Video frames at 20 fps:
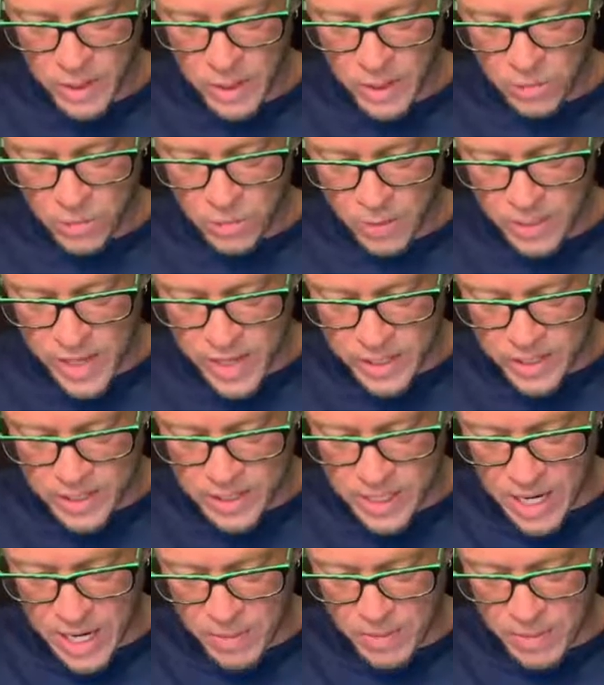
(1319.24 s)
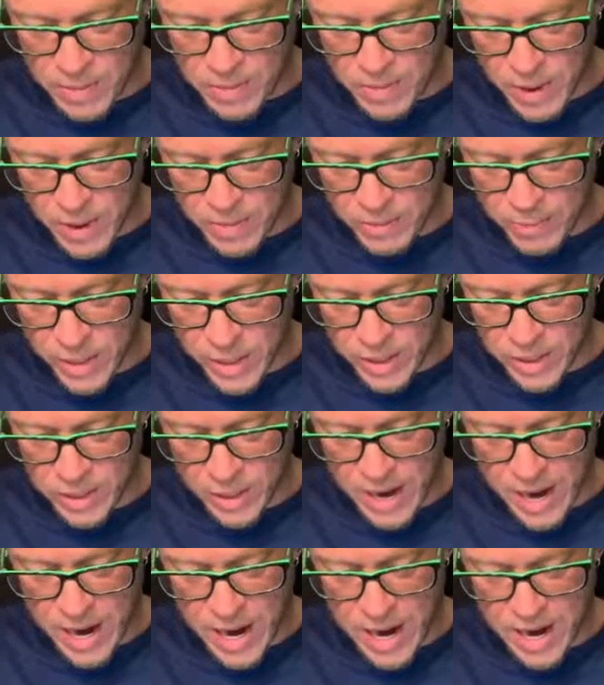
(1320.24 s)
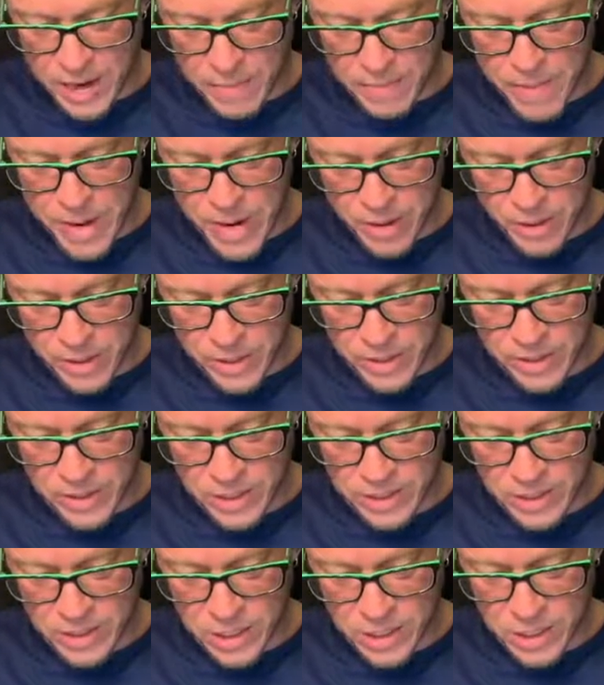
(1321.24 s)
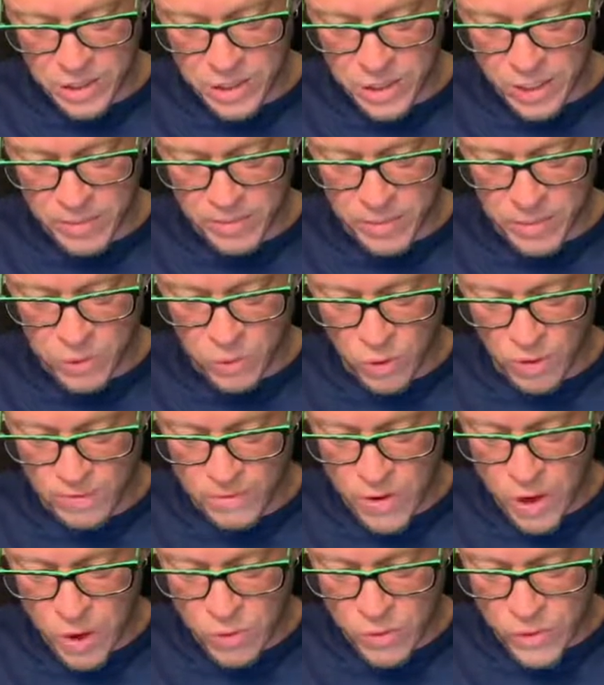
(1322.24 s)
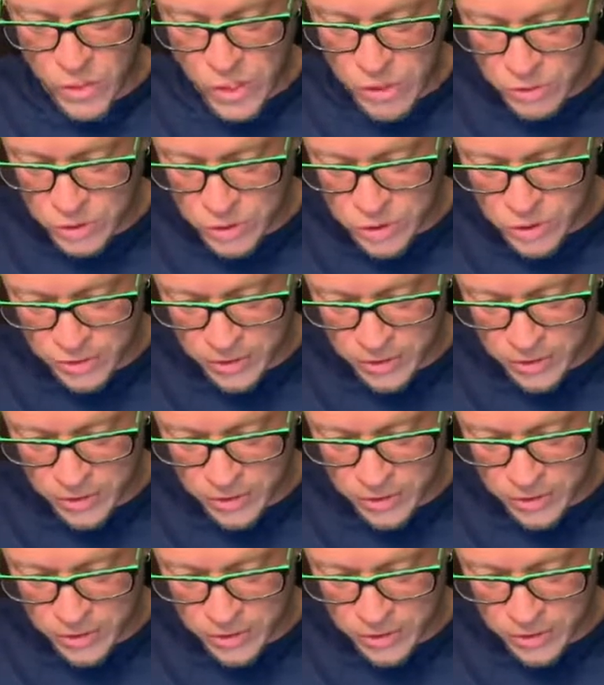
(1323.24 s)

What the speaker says: Repeated statements by Britain and America that such shipments were of no use to the